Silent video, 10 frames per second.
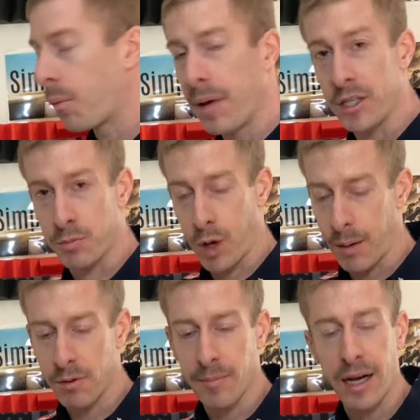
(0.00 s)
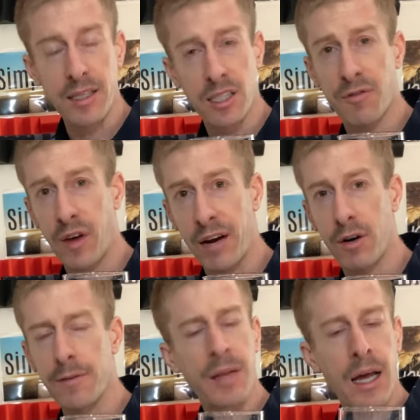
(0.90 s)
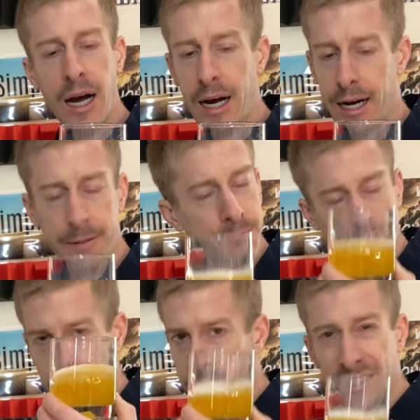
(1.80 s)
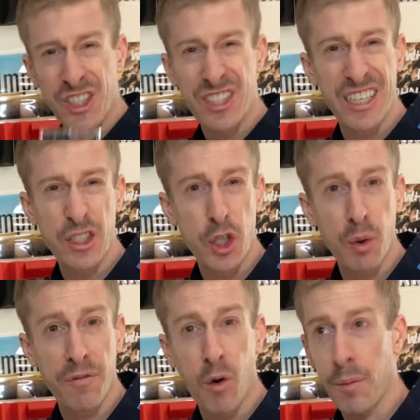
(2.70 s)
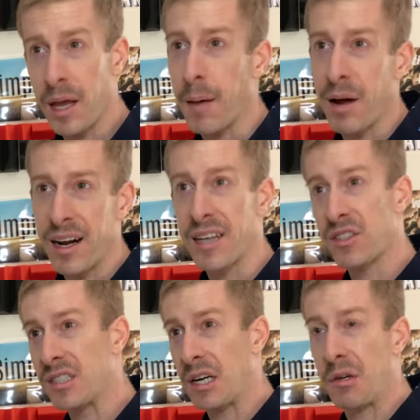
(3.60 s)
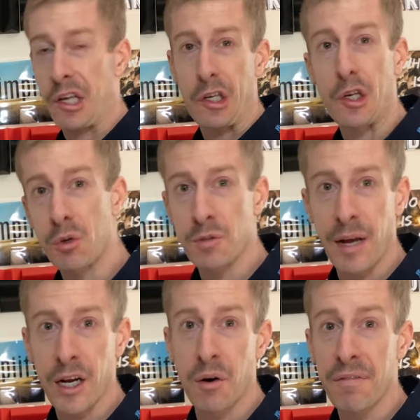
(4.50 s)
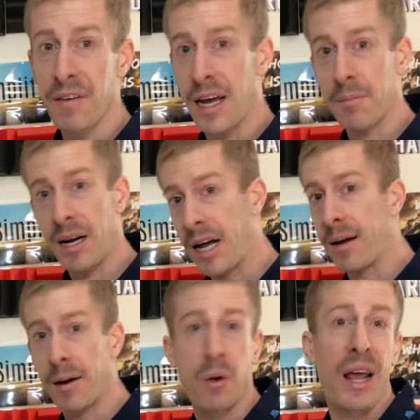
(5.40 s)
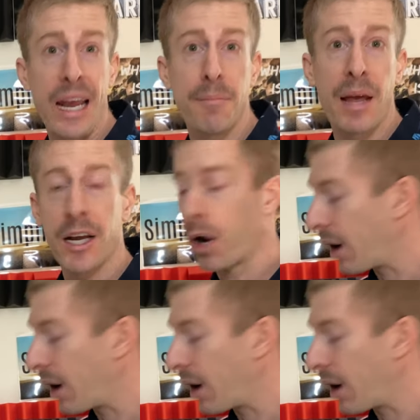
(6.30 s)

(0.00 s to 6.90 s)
Mist, probably my least favorite. Um, just didn't do it for me. I'm not necessarily a huge mango fan, but I, I don't hate mango